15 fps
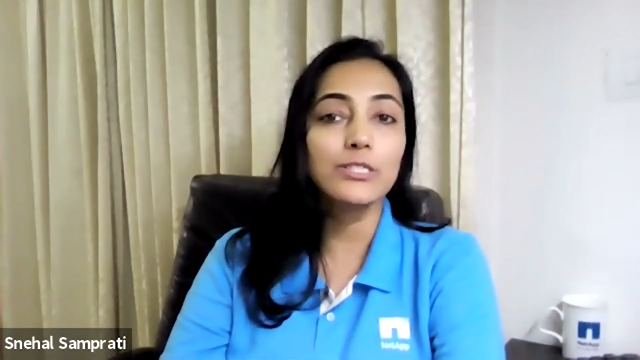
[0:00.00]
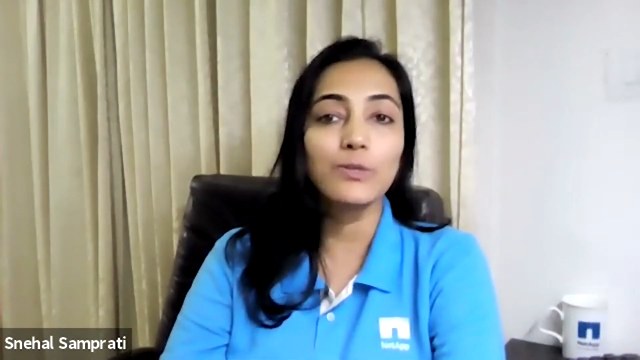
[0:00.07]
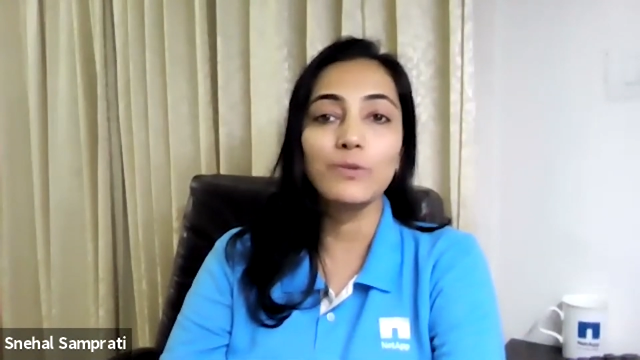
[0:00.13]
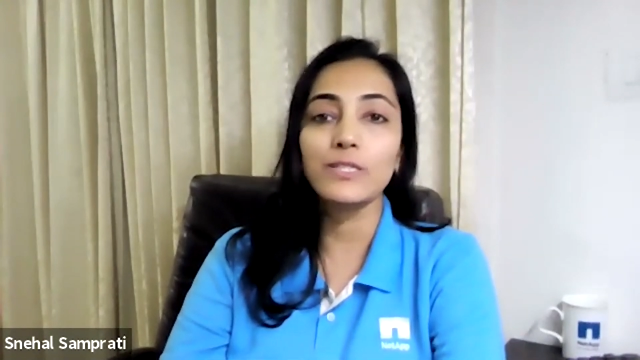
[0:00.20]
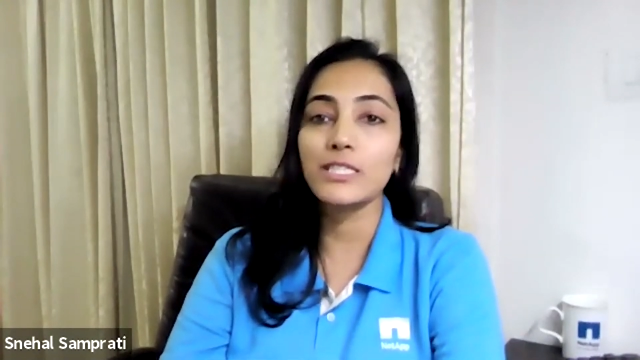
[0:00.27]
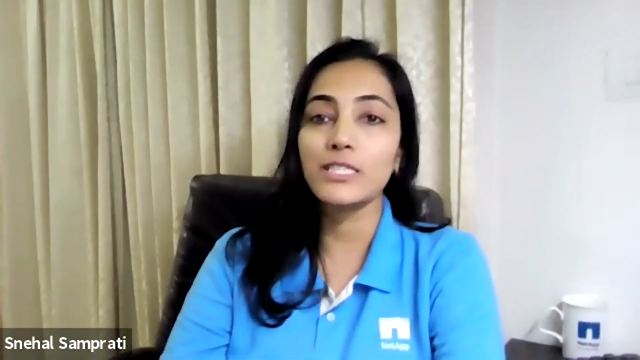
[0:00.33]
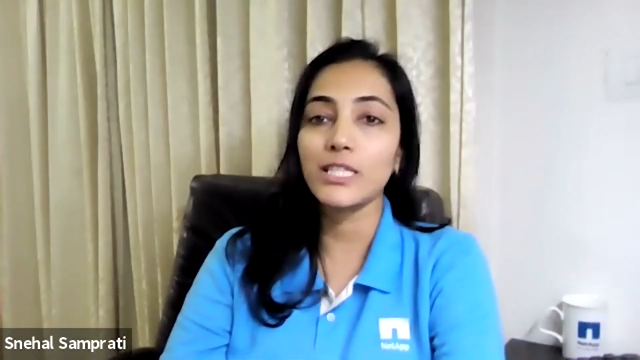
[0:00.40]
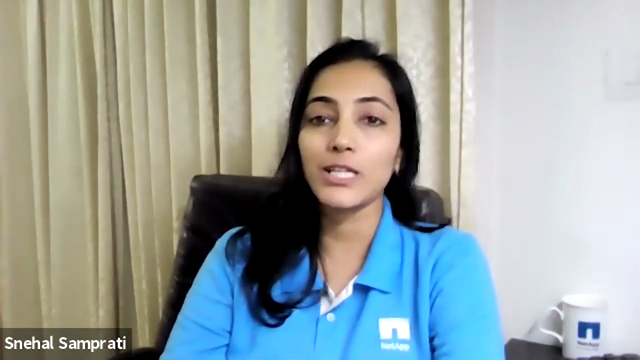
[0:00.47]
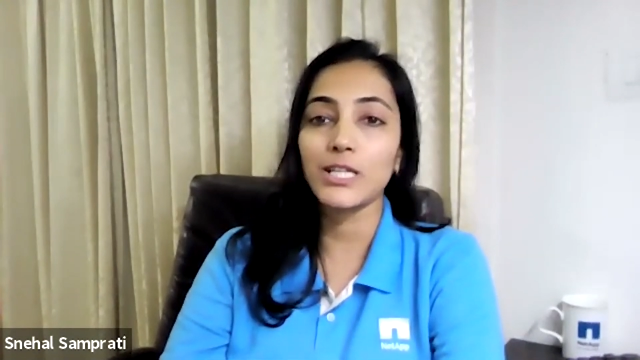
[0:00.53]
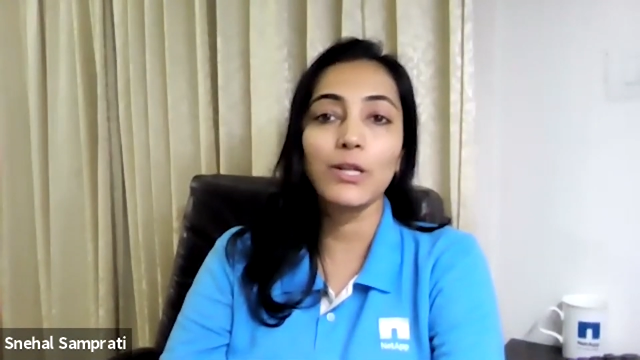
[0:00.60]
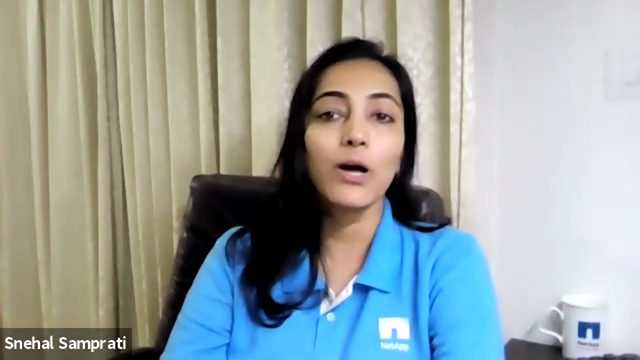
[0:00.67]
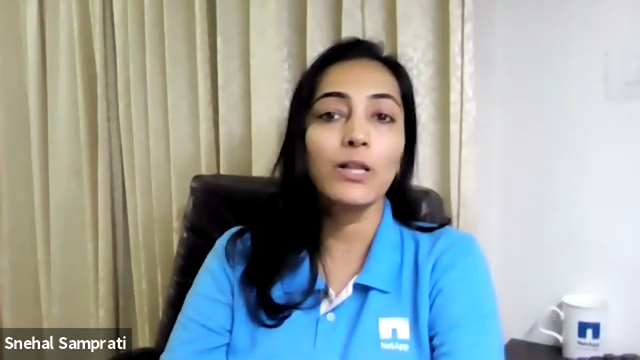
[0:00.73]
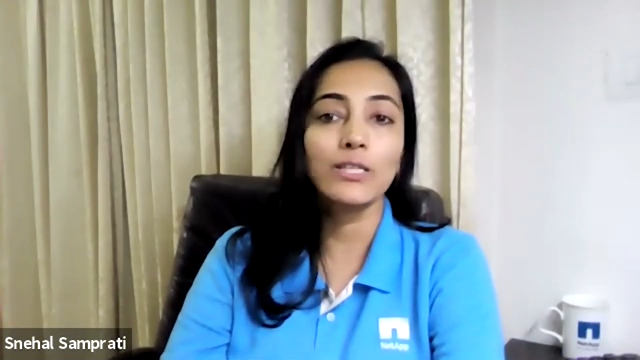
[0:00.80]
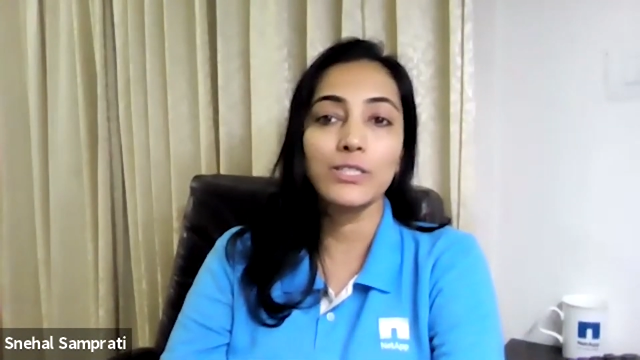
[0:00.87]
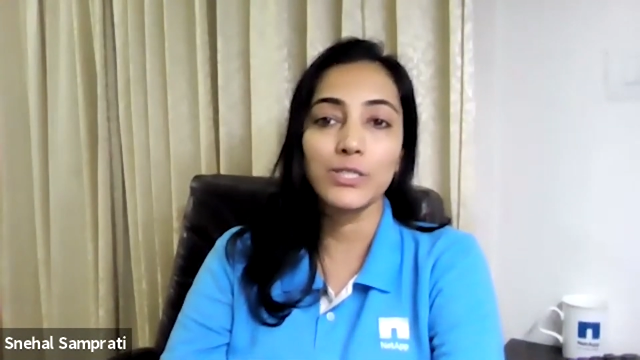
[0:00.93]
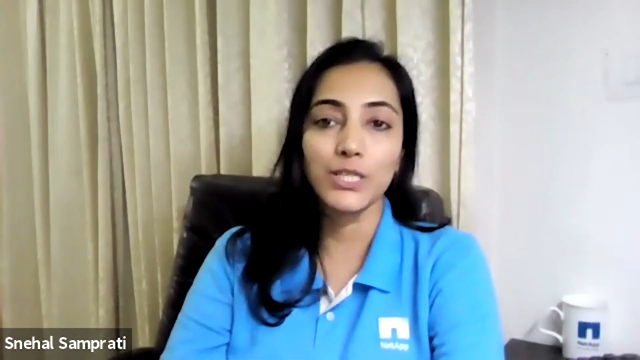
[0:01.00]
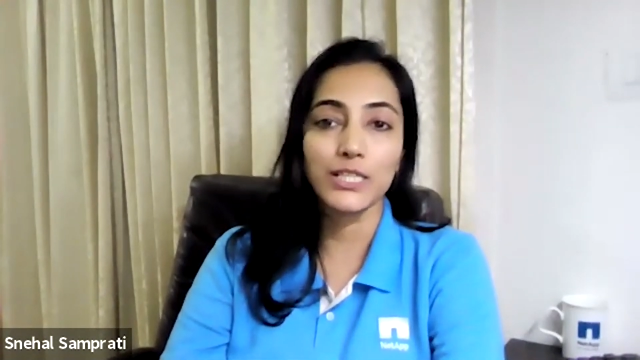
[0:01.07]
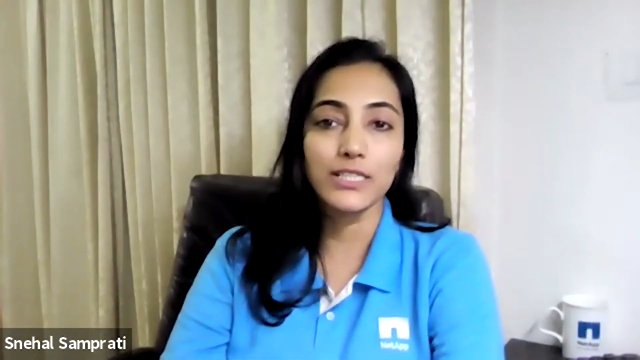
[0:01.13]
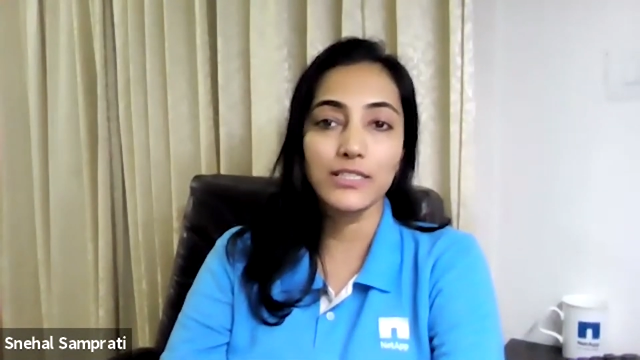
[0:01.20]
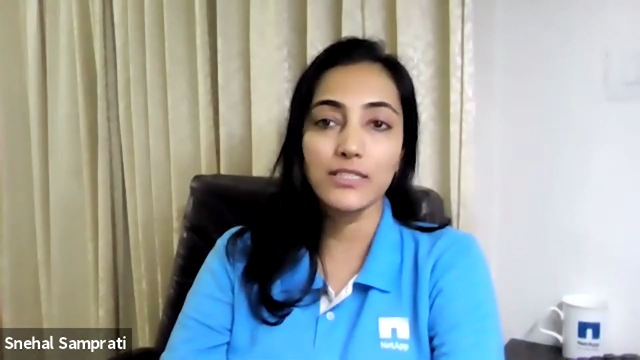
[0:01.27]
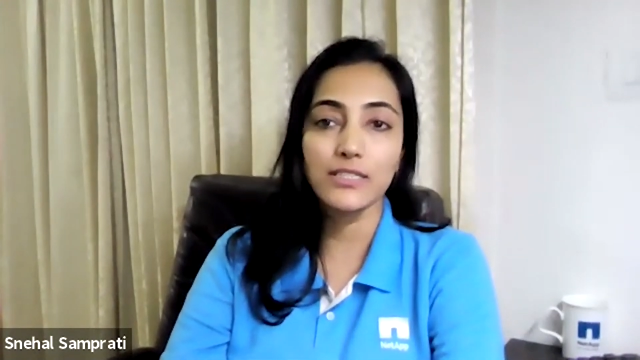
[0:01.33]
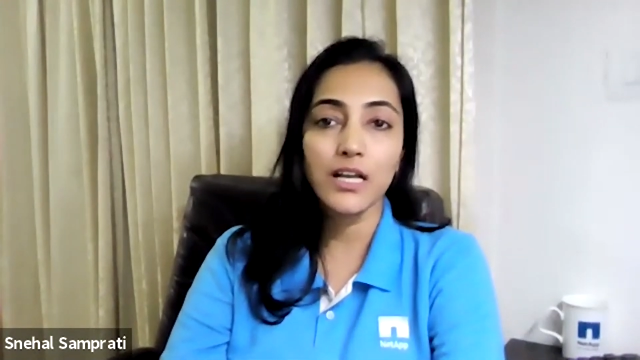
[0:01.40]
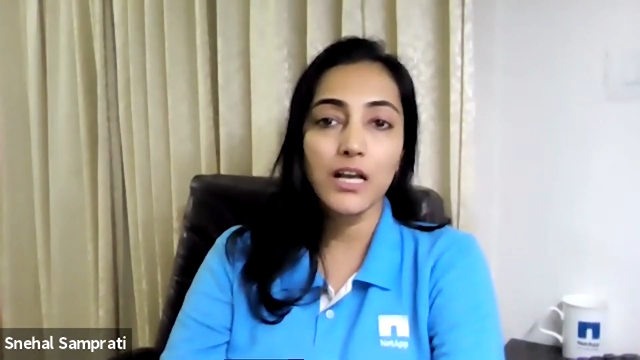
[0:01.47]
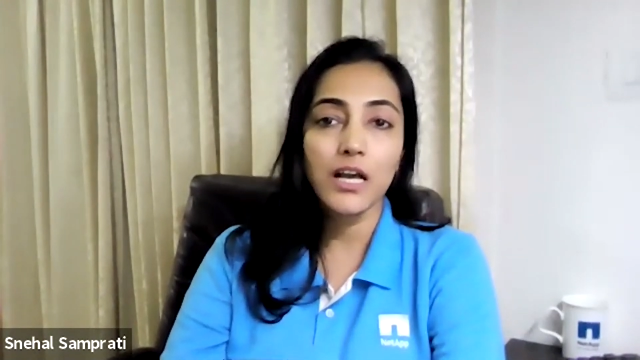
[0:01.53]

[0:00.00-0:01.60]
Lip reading: tools, and technologies.